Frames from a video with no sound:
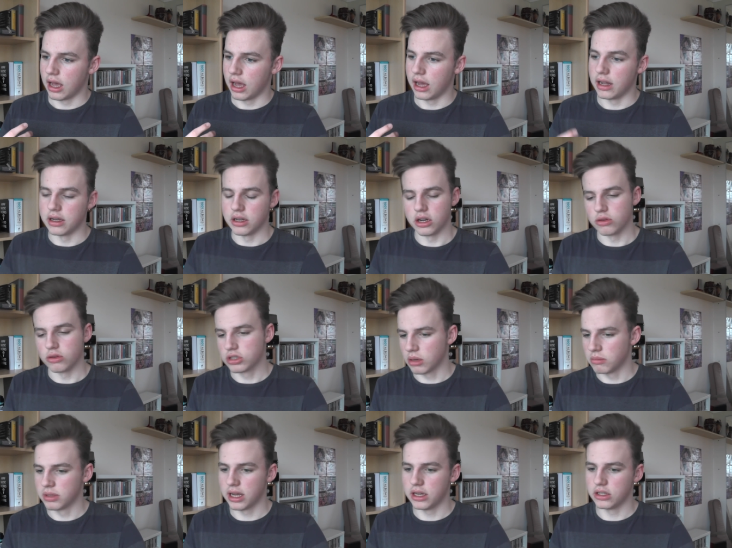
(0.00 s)
And
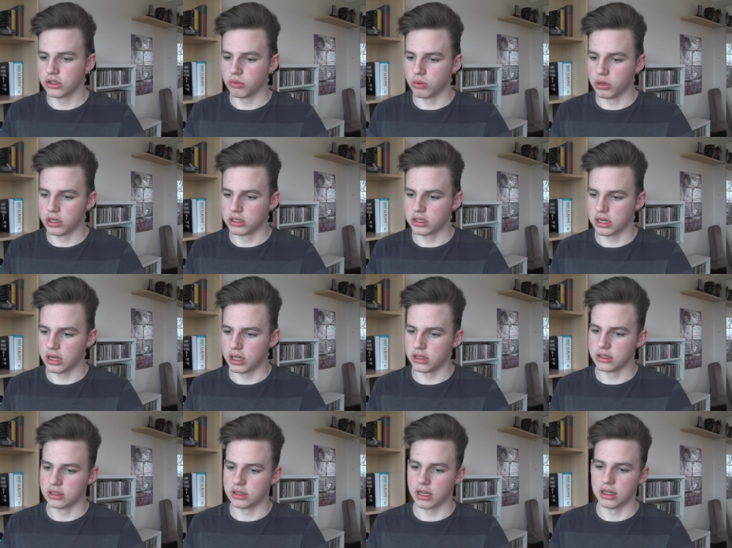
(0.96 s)
some days are worse than
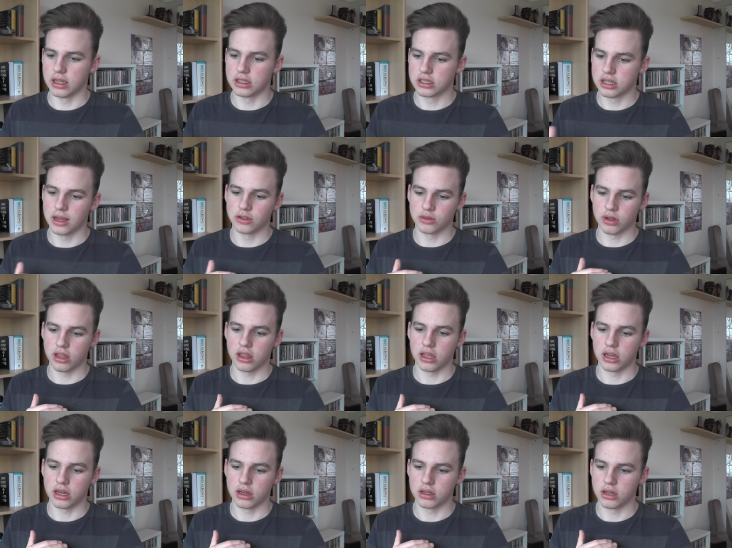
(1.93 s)
others. Like, there's times where I
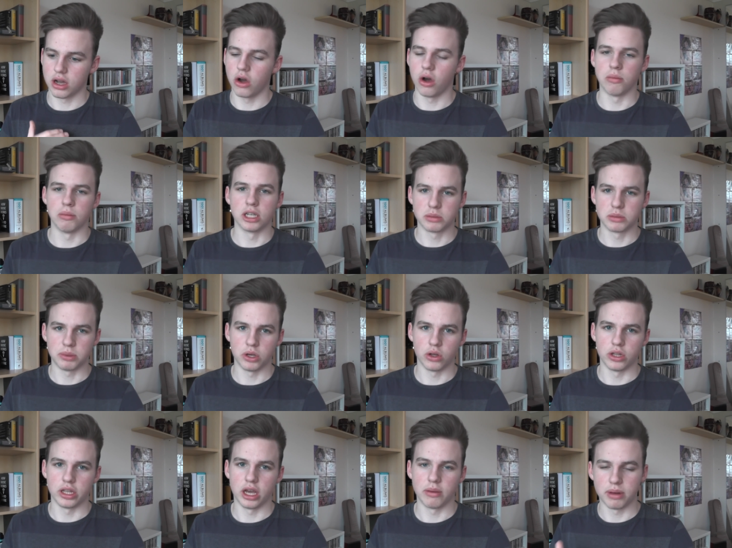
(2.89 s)
think, oh, I must be
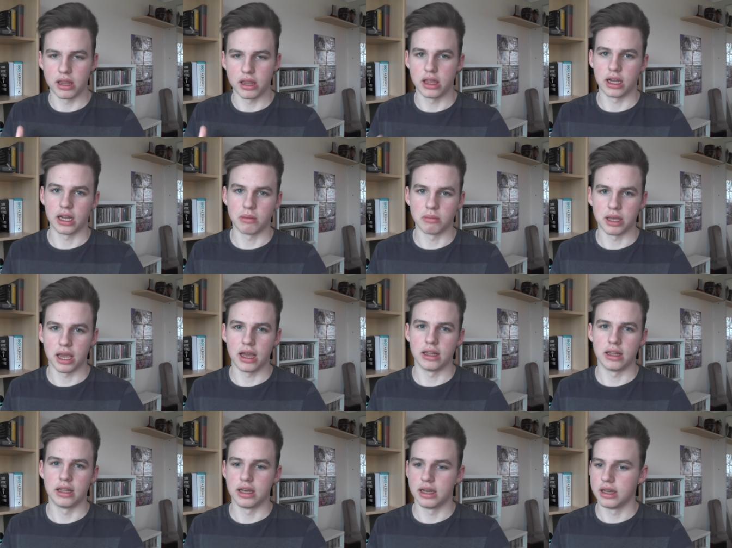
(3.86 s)
on the up, I think I'm
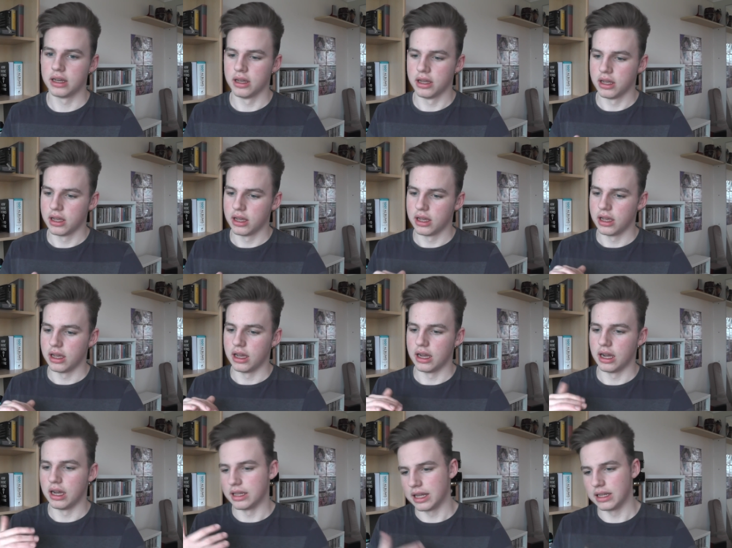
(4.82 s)
getting there.
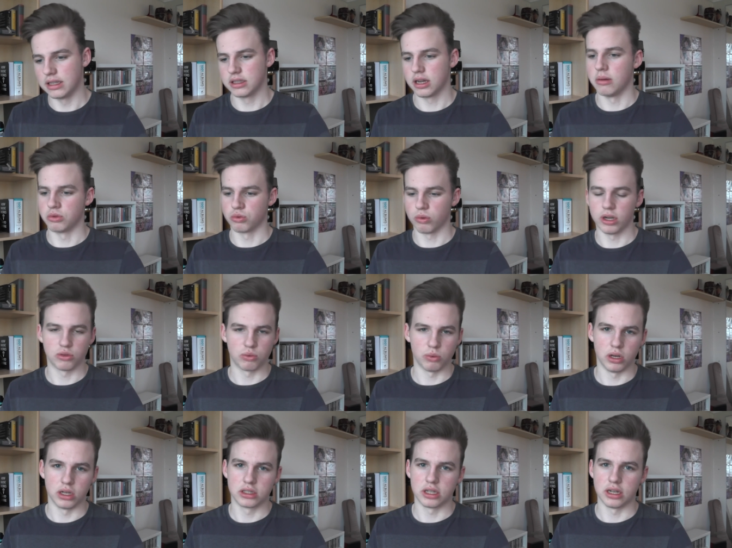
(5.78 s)
And then times where it's
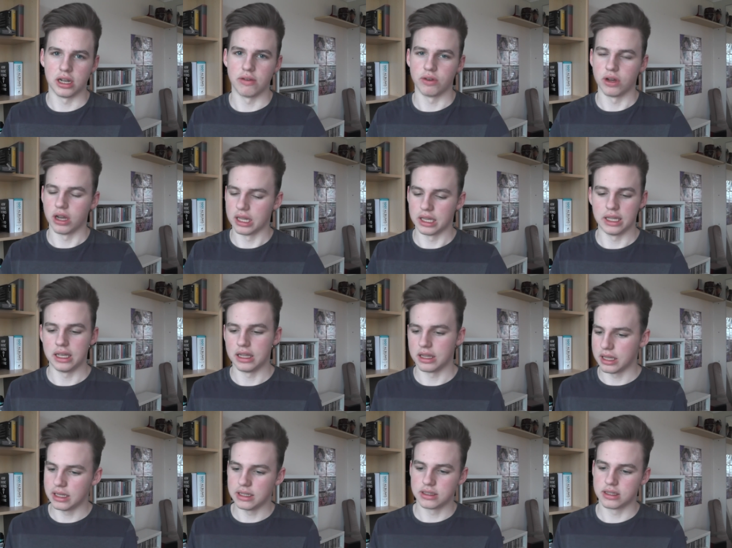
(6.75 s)
worse than ever. And
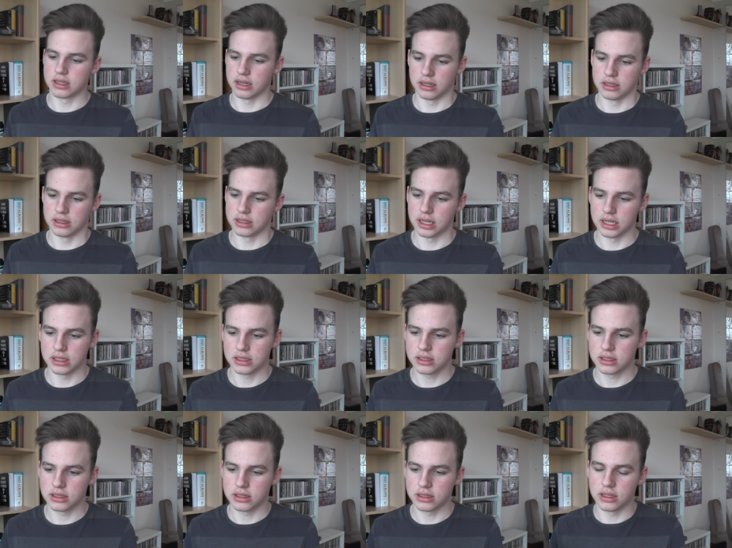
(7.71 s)
these things,
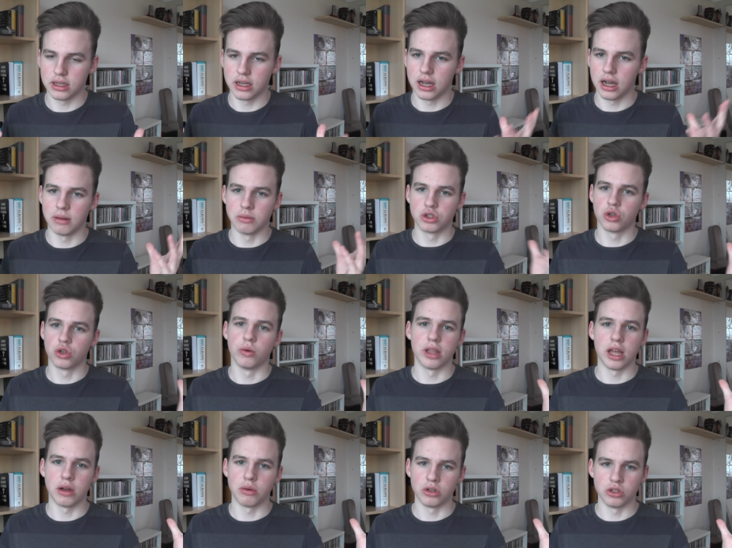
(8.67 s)
I'm sure with
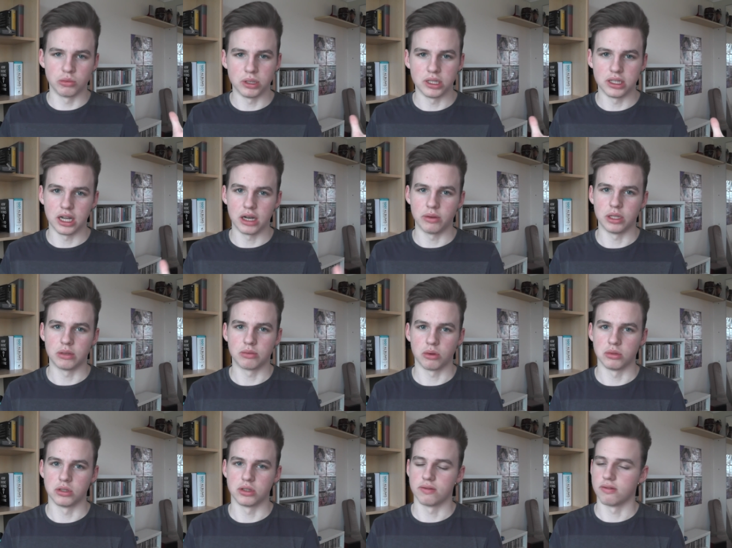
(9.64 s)
anyone who's been dealing with these
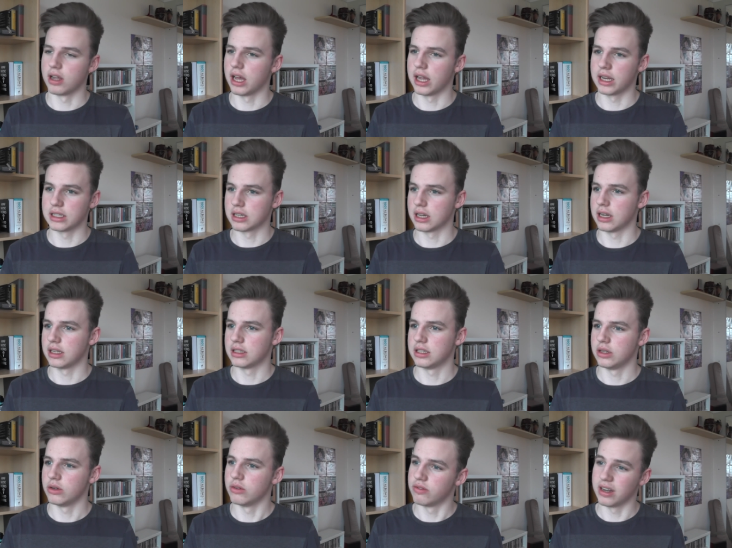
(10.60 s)
problems of like
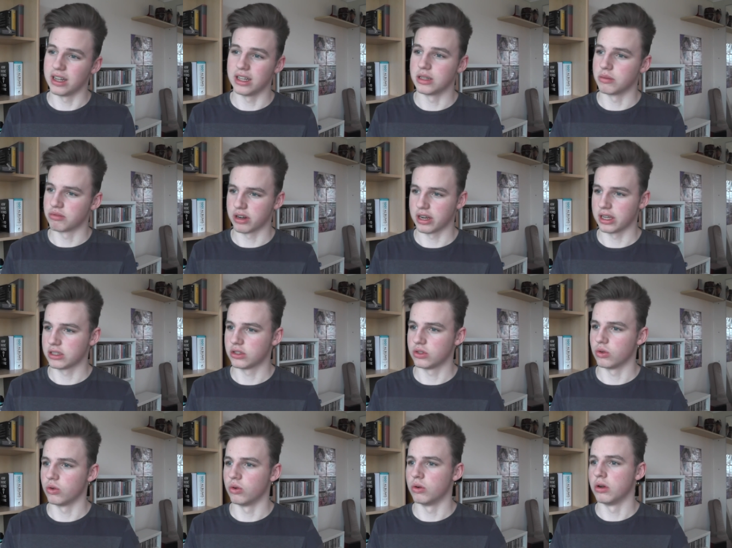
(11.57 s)
anxiety or feeling
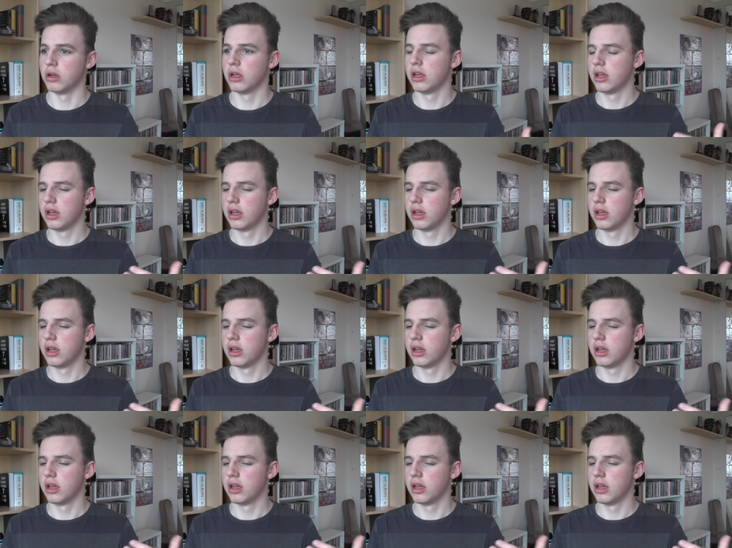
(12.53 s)
depressed or